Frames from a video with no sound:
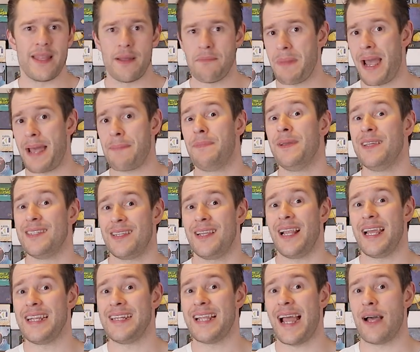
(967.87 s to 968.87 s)
the map is
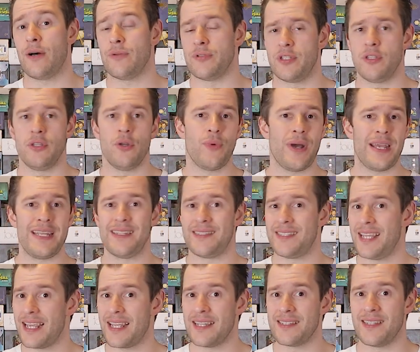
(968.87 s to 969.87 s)
laid out and the way the
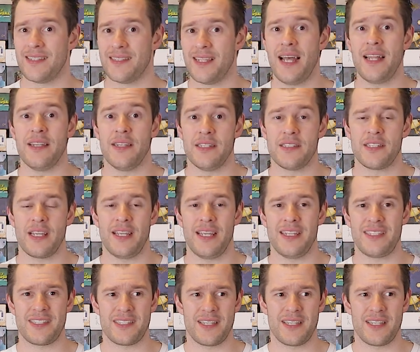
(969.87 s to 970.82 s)
tickets are done. It's like